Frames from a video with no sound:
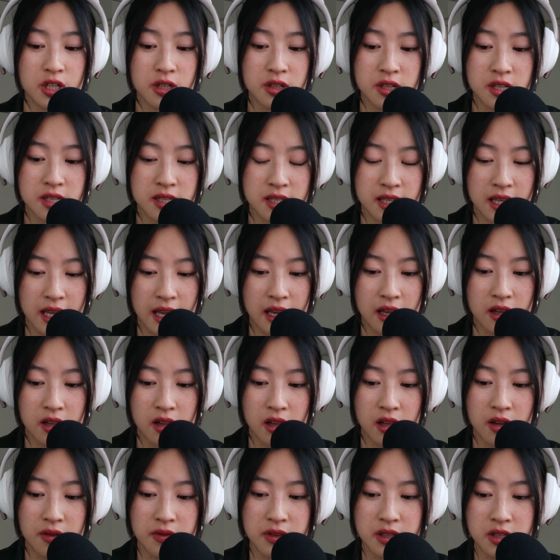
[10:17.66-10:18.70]
the sheer
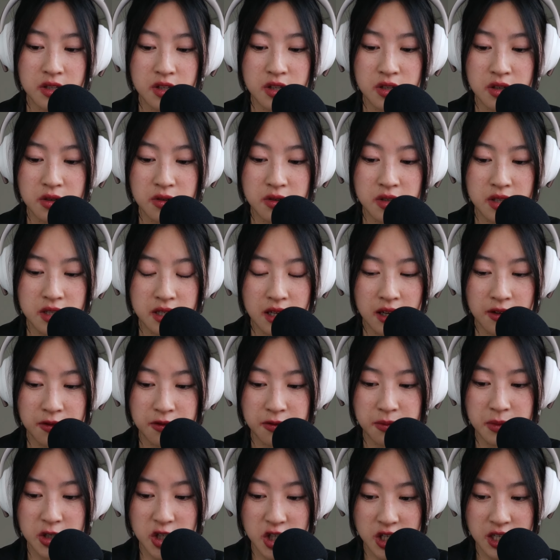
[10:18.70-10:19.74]
scale of this new
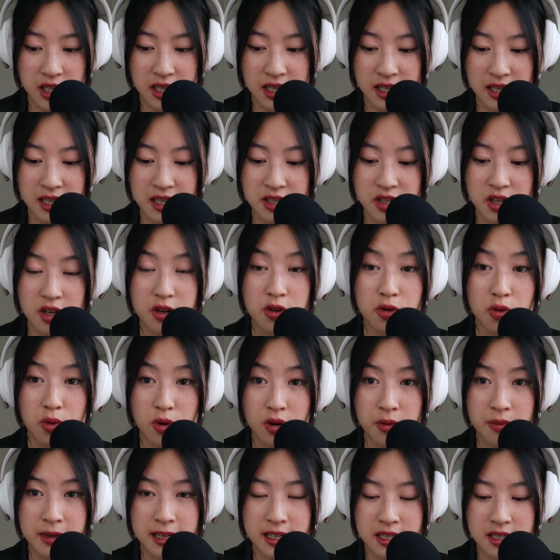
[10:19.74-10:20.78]
stuff machine is
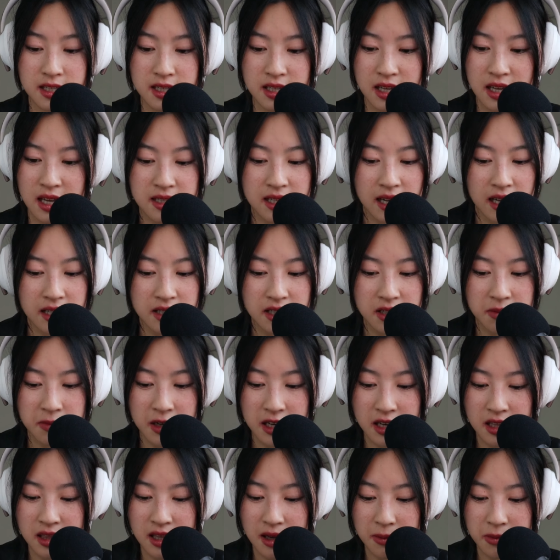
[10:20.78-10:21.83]
enormous. It's
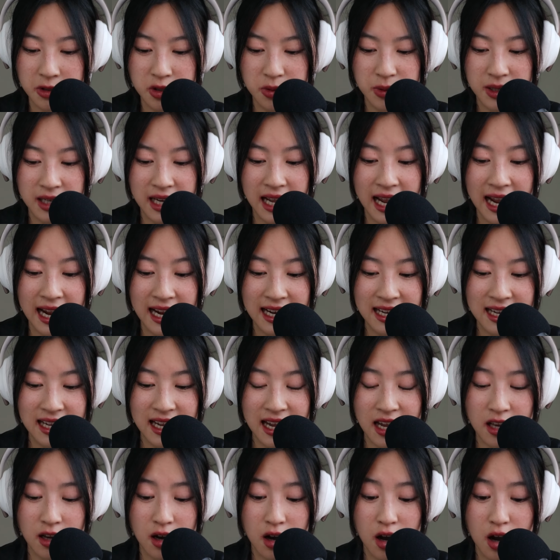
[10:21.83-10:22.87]
estimated that between
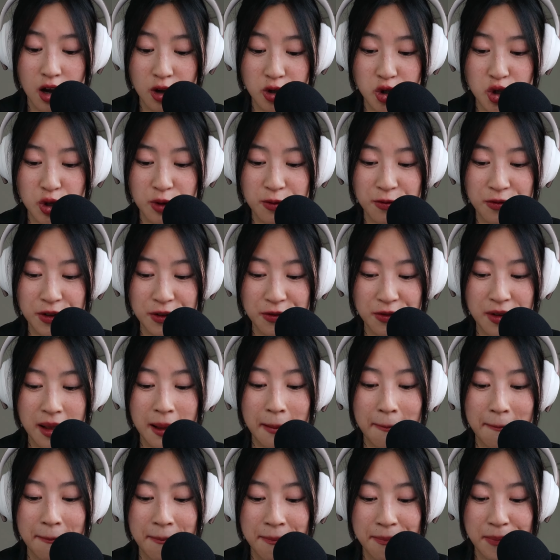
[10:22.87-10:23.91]
80 and
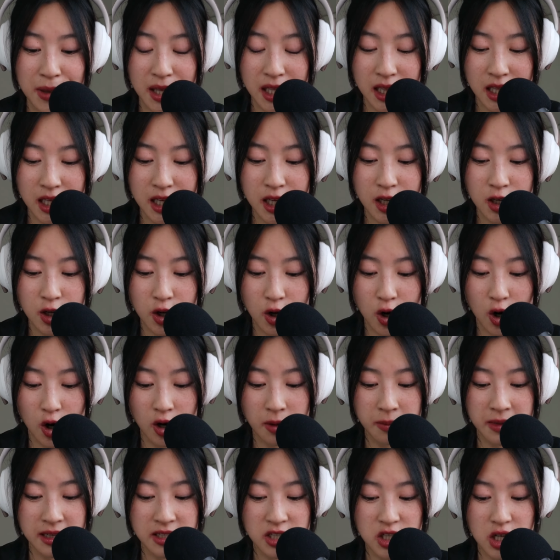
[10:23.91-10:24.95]
150 billion
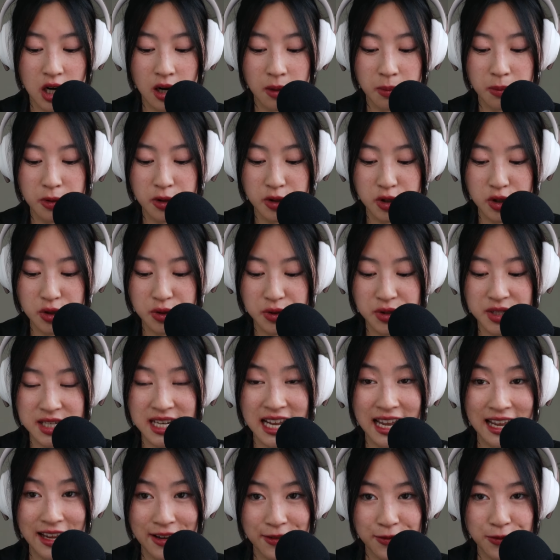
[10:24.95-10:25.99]
garments are produced
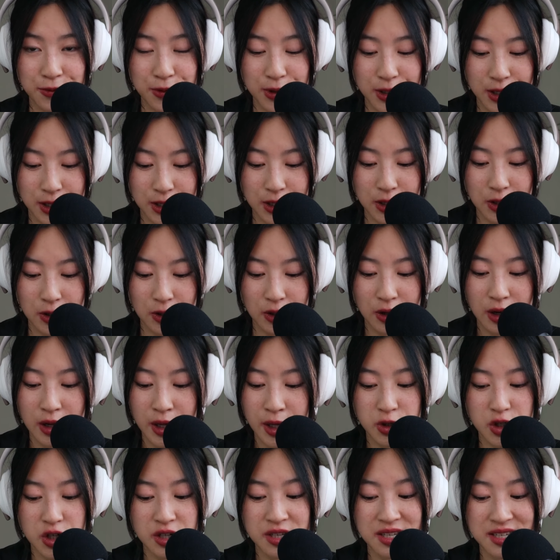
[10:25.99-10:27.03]
every year
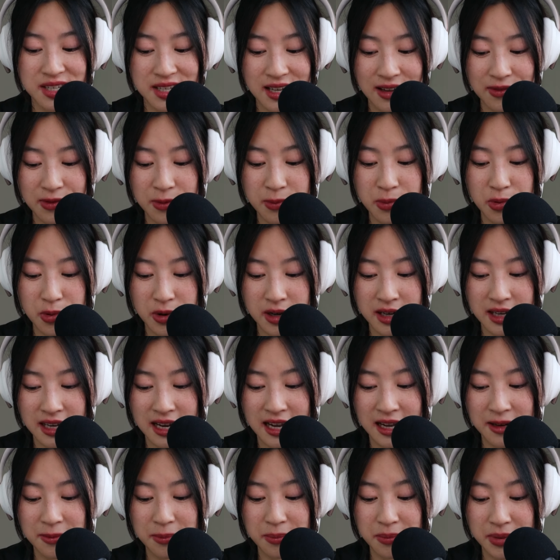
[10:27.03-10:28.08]
for just
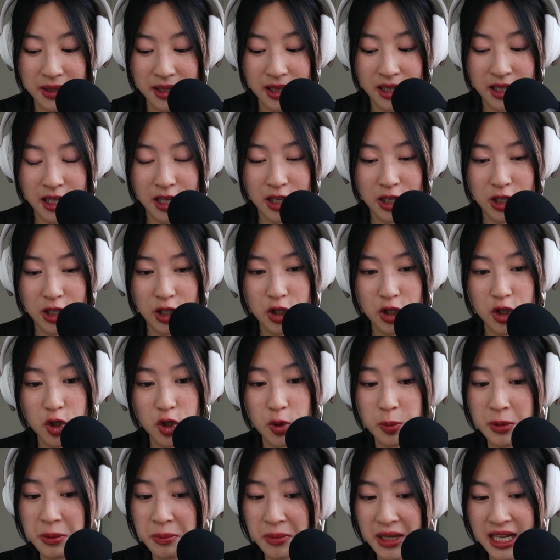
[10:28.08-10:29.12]
7.9 billion
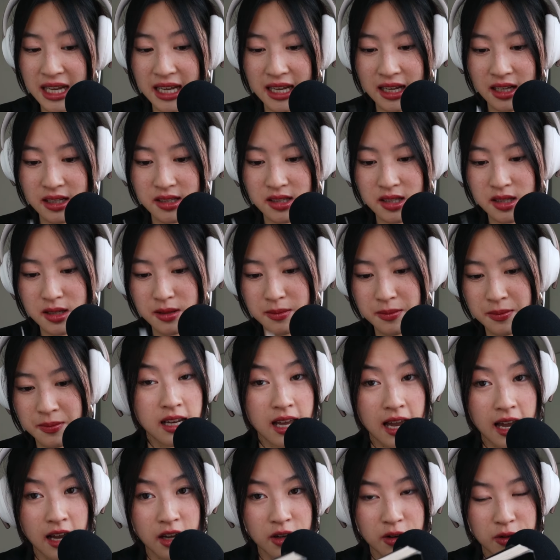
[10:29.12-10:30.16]
human beings. In
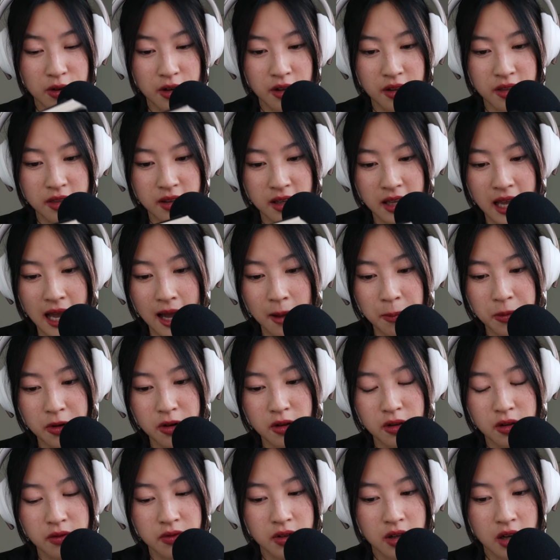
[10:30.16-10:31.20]
Accra, the
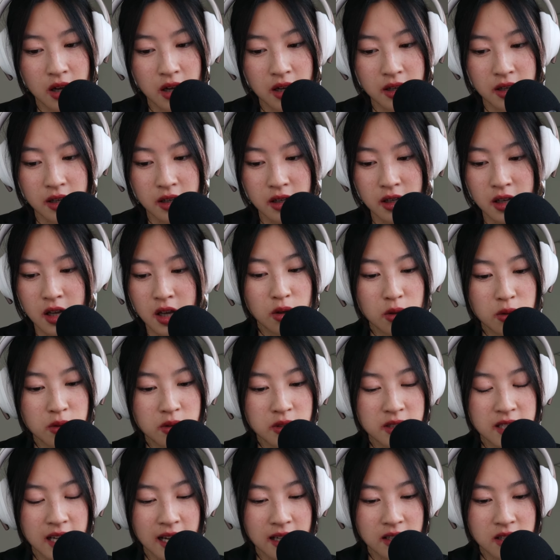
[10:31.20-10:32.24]
capital of Ghana, local
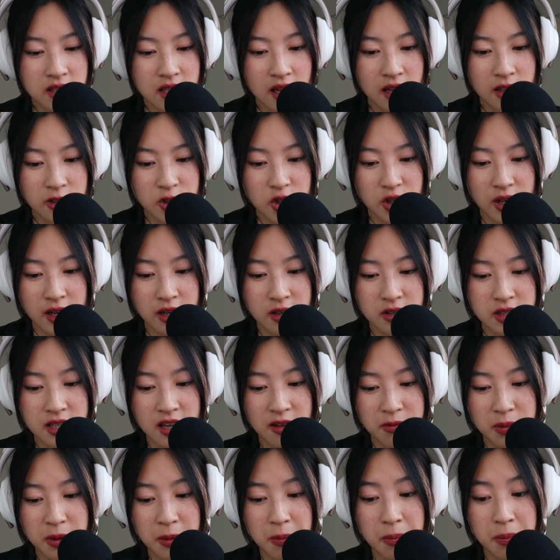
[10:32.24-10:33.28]
textile traders
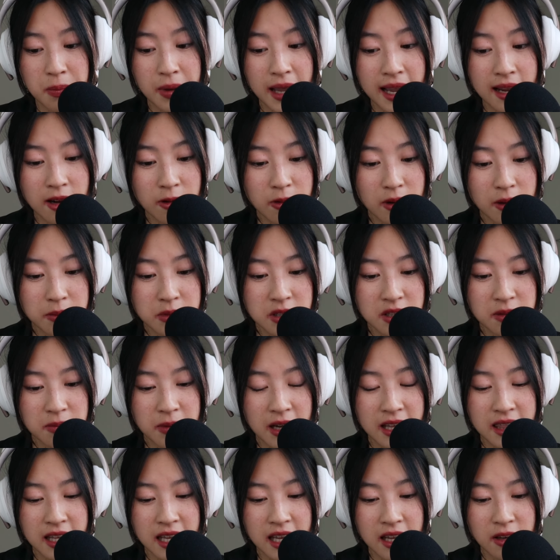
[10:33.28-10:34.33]
have been bankrupted
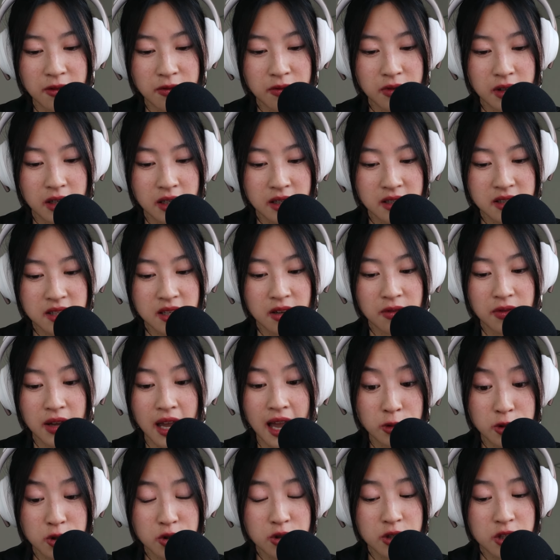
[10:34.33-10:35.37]
by the influx of
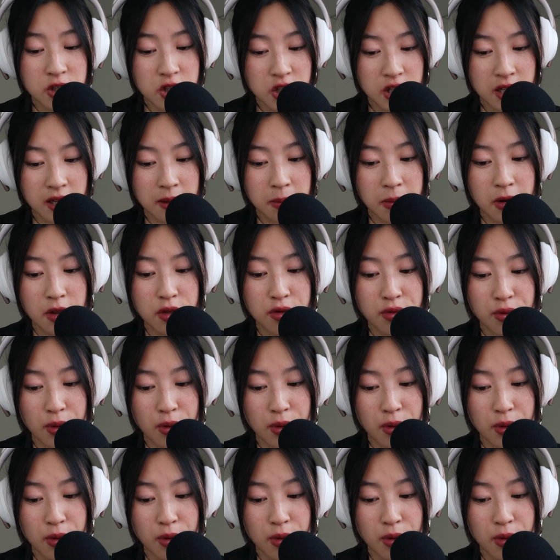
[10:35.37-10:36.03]
ultra cheap,